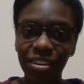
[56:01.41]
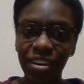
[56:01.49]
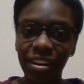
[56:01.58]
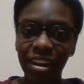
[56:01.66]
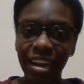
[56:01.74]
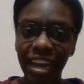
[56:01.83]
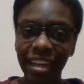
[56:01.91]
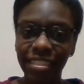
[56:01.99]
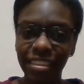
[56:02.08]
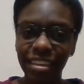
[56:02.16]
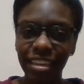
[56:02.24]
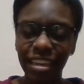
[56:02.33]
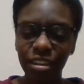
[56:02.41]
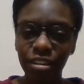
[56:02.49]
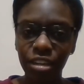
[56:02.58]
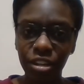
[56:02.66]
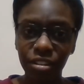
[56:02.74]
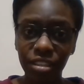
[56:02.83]
are at the
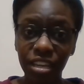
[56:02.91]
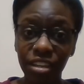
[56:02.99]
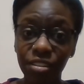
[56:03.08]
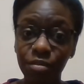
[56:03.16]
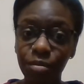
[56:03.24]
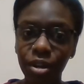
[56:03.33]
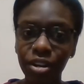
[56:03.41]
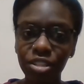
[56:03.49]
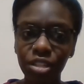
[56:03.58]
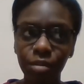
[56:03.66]
near the end of March.